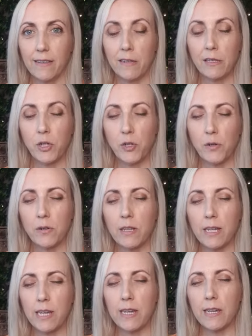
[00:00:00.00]
This
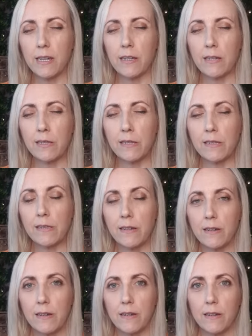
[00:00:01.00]
truly is
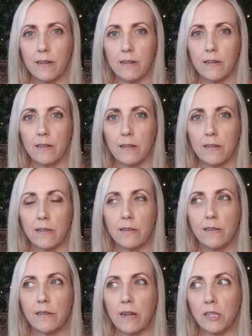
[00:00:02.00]

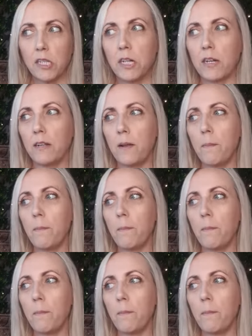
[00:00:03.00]
such an